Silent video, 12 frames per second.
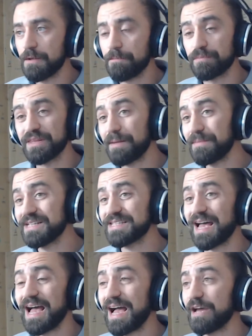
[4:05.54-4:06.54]
So that means
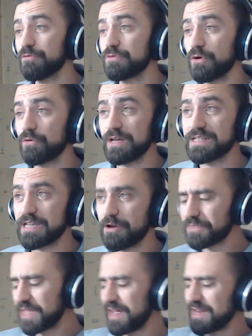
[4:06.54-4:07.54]
that IO Dota is
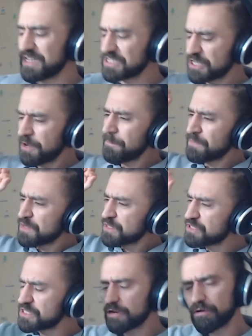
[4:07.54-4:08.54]
out. That is
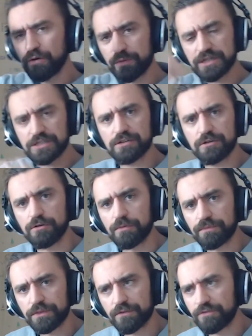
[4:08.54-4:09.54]

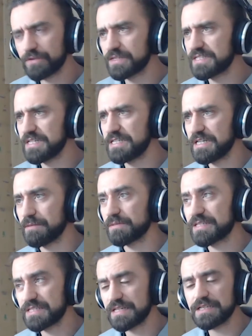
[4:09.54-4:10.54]
0-2 for the C team.
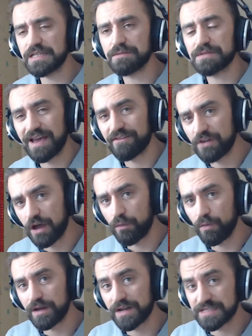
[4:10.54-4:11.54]
C teams have not
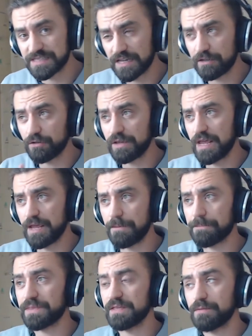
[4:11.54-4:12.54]
won a single
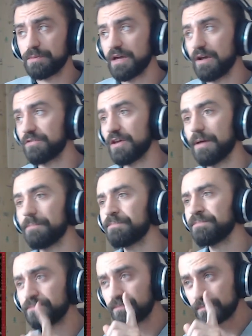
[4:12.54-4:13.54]
game in the playoffs yet.
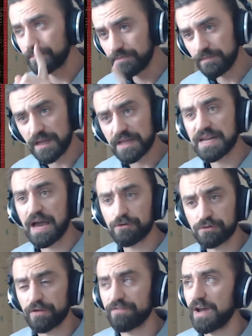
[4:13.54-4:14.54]
Now
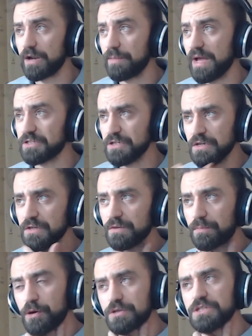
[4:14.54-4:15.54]
into our final match. The
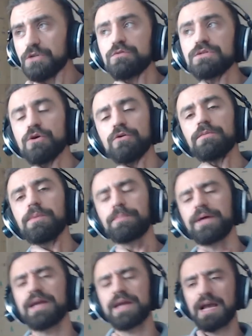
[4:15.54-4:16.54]
person who is going to be
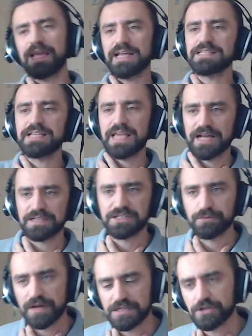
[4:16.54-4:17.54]
playing against Galaxy
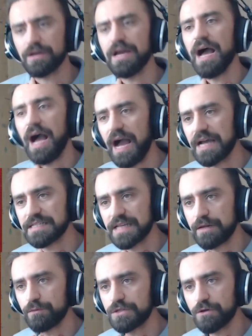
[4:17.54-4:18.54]
Racer, I
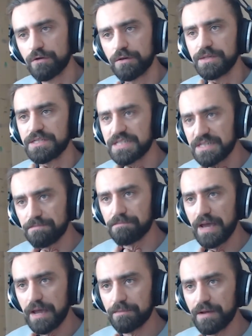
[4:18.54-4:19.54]
said it was going to be Team
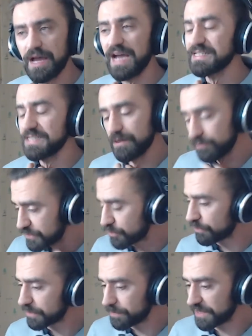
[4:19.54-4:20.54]
Magma. I said it was
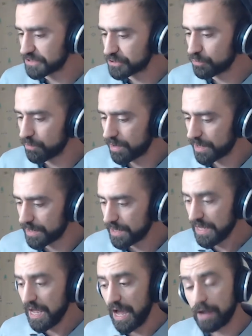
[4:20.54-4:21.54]
going to be a 2-1.
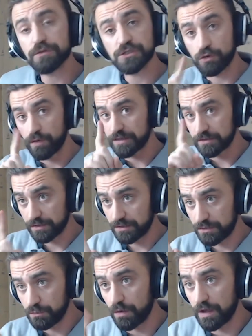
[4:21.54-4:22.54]
I was correct on the
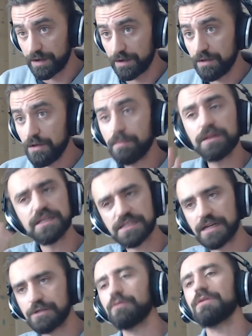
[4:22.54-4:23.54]
2-1. But let's
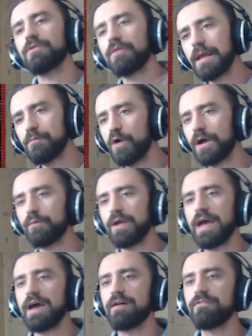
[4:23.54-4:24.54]
get into it. So Game 1, we
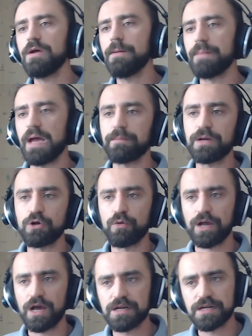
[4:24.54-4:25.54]
have Magma
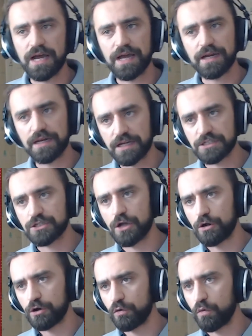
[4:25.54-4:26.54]
going Undying, Night
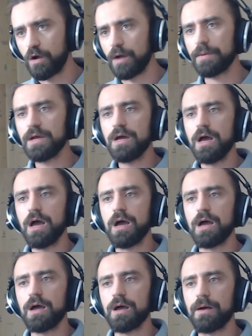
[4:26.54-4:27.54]
Stalker, Quap,
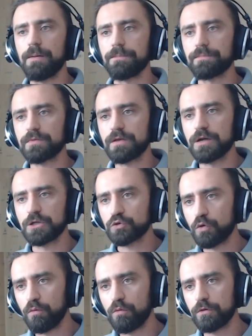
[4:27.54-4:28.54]

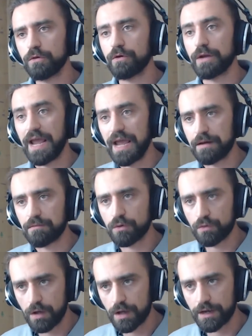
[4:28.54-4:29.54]
Troll Warlord, and
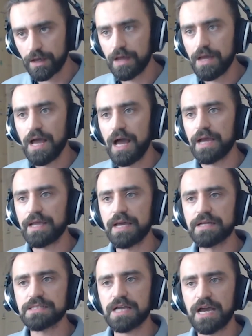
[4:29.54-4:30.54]
Mirana
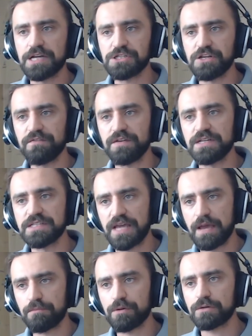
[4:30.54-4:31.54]
against IGV's
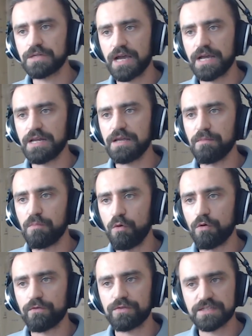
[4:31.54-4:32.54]
Ember, Tiny,
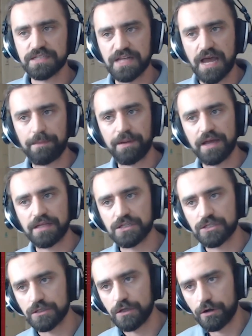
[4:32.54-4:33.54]
Morph, Snap, and
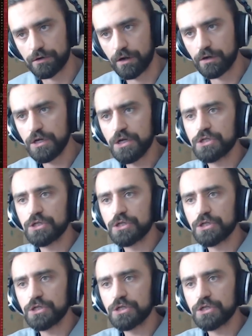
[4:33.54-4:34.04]
Slardar.